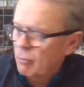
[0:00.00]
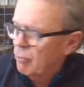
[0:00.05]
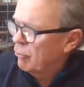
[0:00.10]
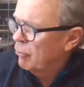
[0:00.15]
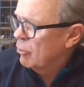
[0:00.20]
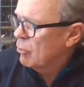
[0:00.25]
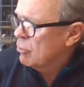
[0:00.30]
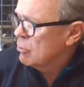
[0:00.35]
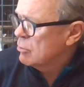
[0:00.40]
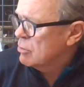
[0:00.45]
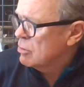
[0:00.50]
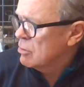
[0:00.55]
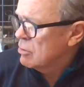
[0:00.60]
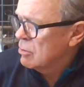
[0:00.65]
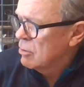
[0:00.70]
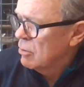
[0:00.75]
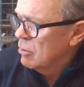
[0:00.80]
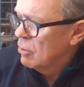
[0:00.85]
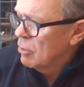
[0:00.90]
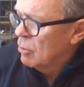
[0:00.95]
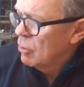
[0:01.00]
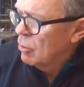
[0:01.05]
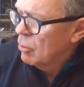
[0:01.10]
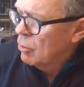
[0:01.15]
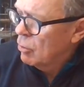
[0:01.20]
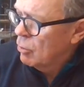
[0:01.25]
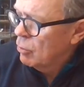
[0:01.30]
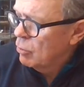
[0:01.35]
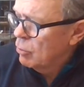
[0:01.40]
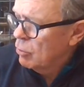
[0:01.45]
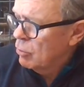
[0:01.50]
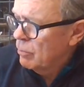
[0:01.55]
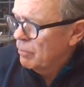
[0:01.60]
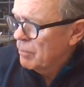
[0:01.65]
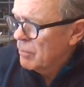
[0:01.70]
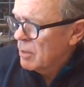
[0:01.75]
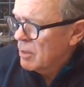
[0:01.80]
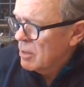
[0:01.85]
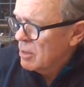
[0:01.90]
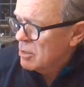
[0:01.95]
folks, who
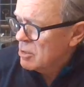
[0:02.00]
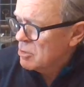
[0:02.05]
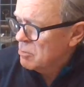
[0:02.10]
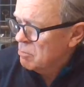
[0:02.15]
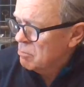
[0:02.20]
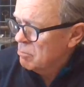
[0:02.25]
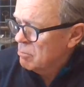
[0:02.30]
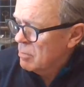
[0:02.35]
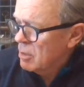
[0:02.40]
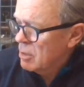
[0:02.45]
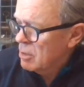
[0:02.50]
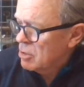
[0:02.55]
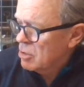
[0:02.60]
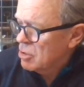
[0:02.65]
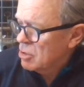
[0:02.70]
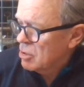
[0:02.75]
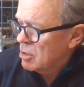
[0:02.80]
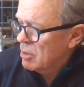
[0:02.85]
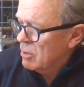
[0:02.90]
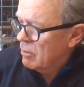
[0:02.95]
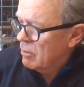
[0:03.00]
have as much